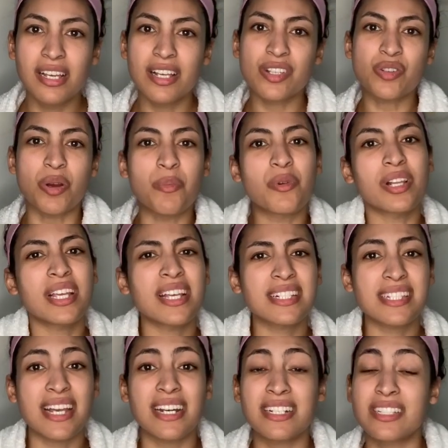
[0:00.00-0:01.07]
So I'm really
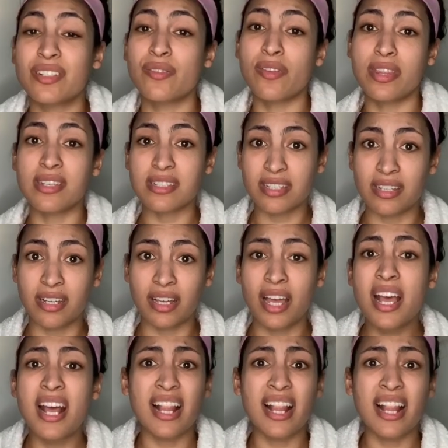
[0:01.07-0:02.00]
excited to do this look.